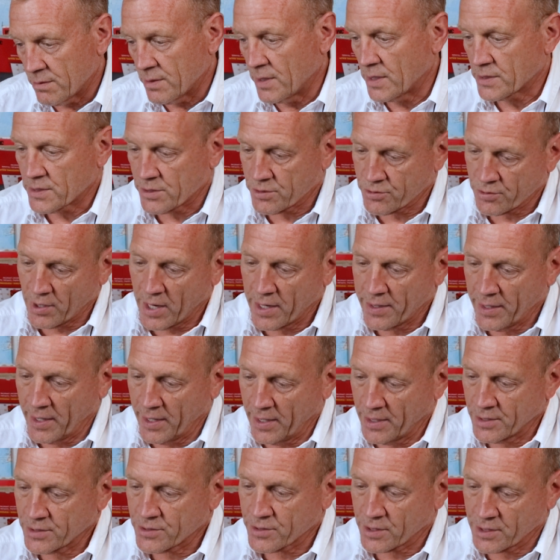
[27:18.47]
let's try to
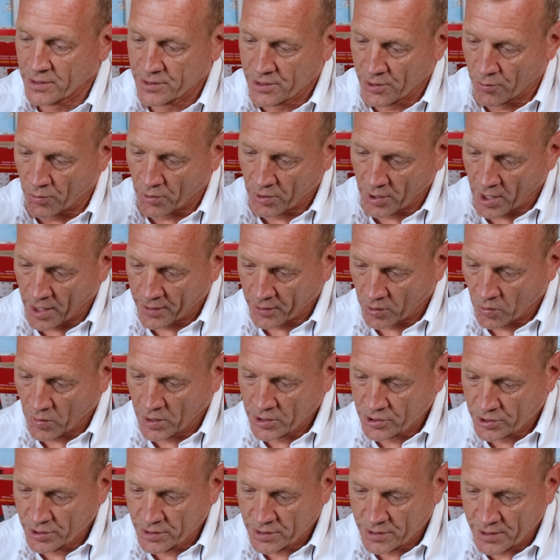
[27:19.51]
answer, because there were a lot of
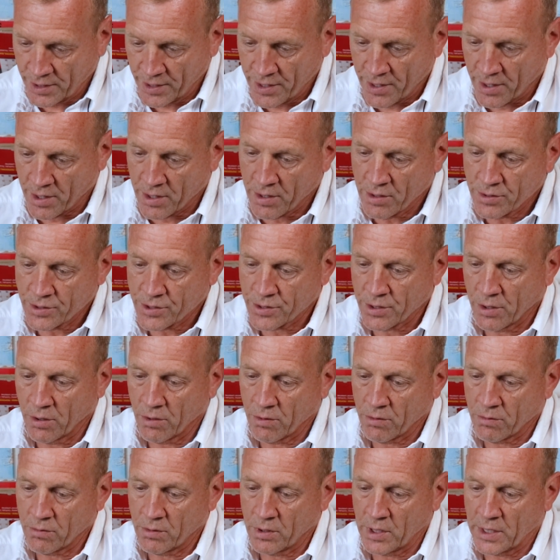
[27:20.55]
questions in there.
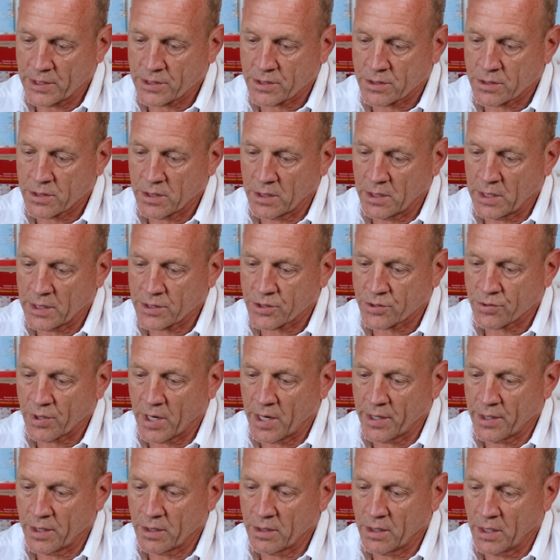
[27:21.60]
Let's
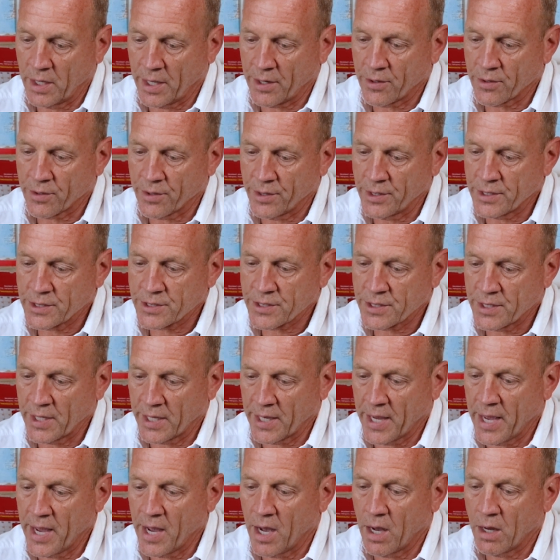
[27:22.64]
try to layer this
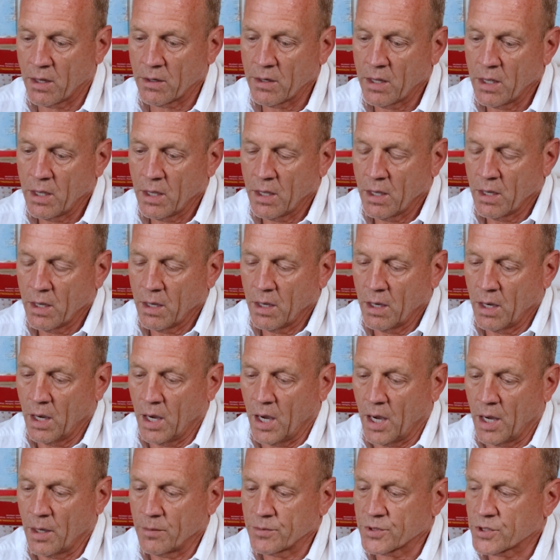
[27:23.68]
thing out.
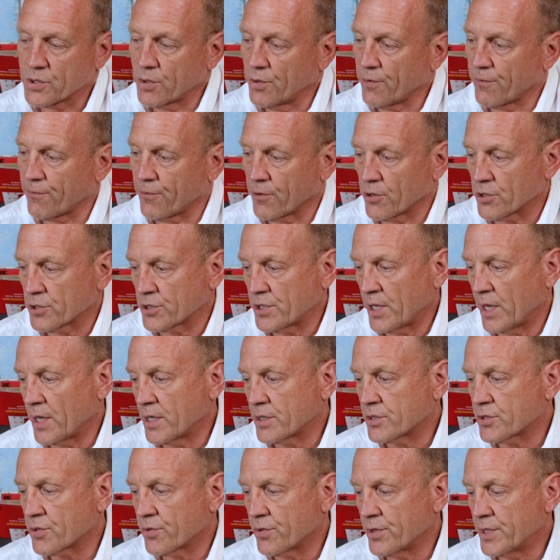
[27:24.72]
So the first
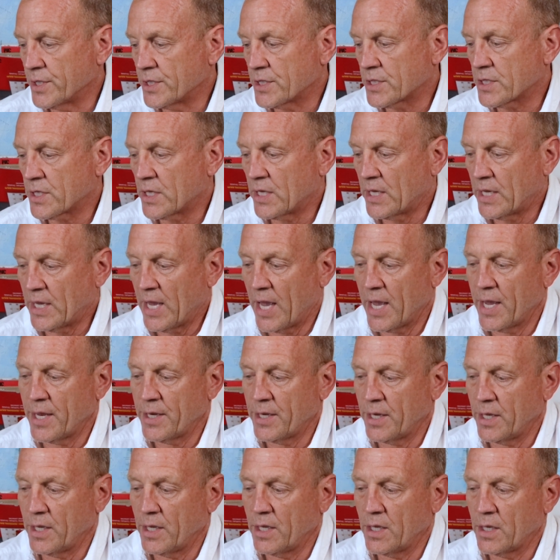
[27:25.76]
answer is,
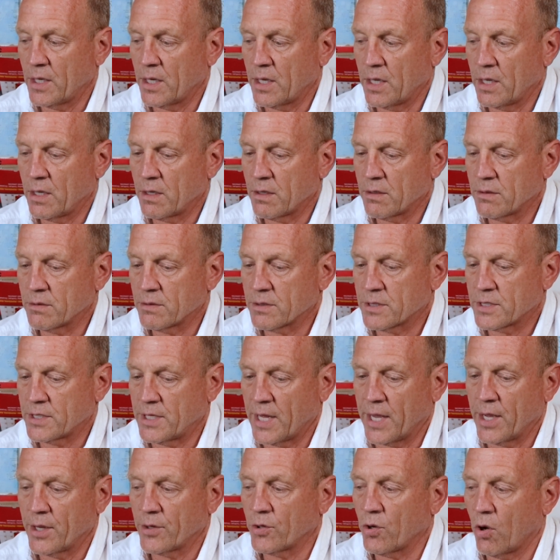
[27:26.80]
can it
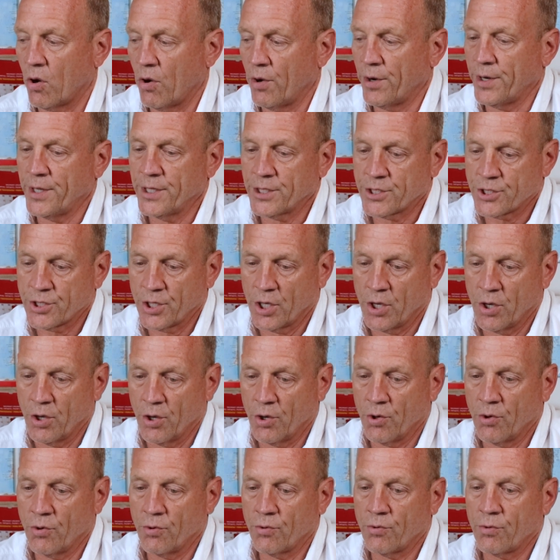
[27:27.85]
stand on its
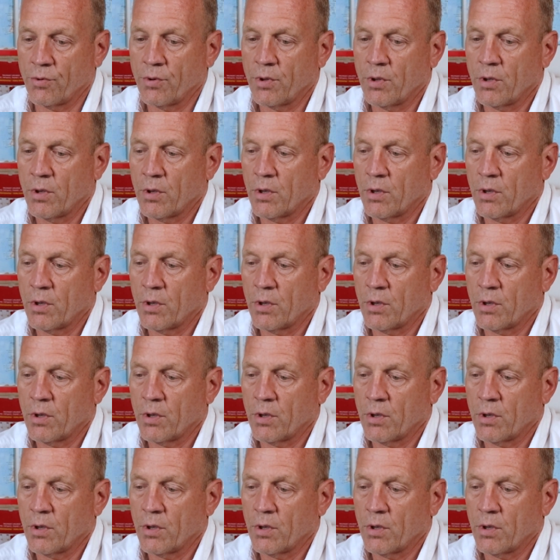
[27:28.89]
own